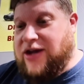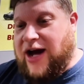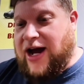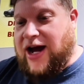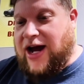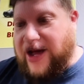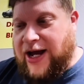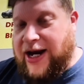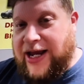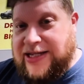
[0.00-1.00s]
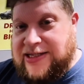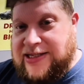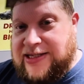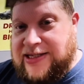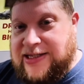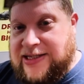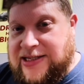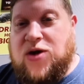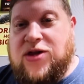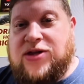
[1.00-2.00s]
that I got is the
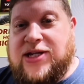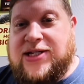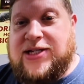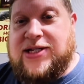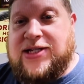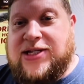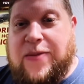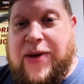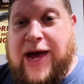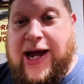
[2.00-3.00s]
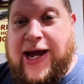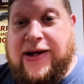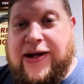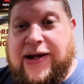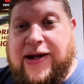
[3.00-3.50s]
first one that this dealership had.